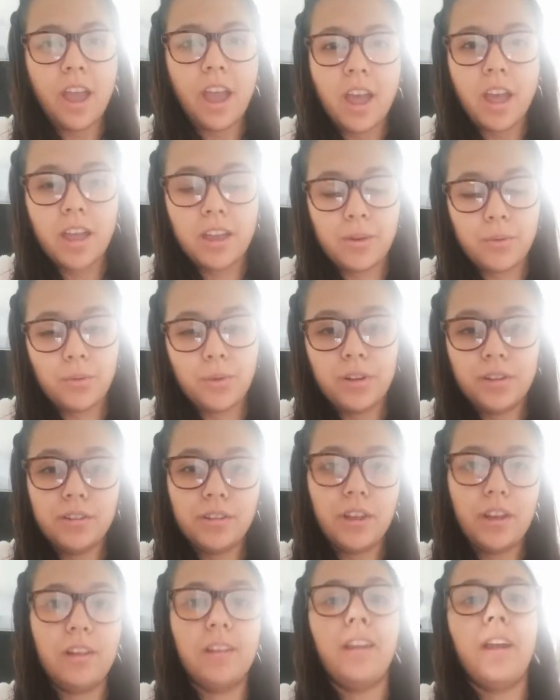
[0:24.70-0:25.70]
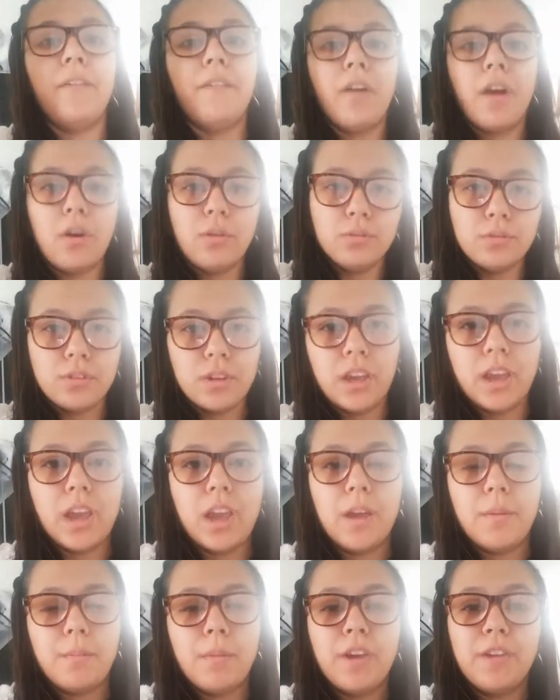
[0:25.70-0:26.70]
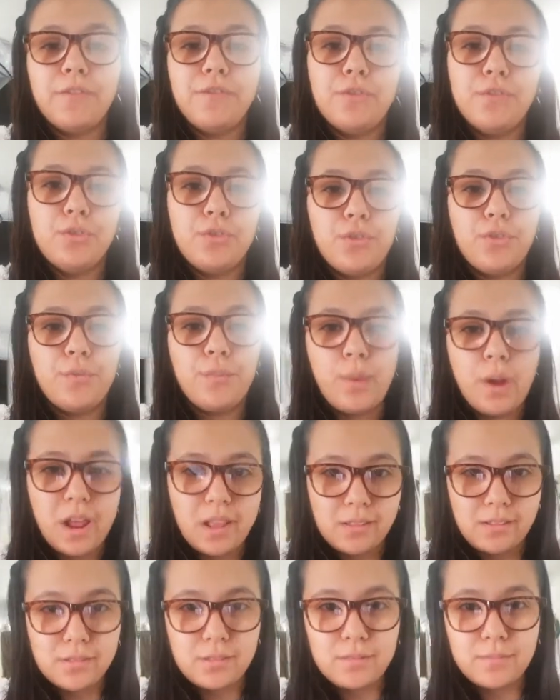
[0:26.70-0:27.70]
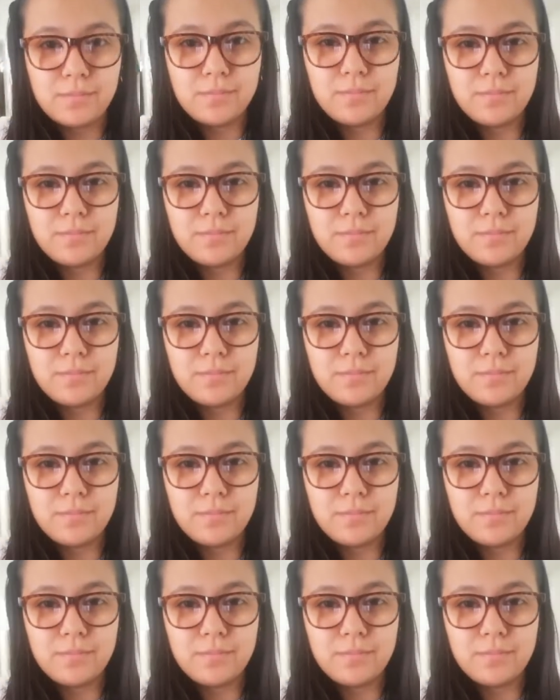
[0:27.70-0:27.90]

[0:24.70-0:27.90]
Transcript: I will talk about my future plans.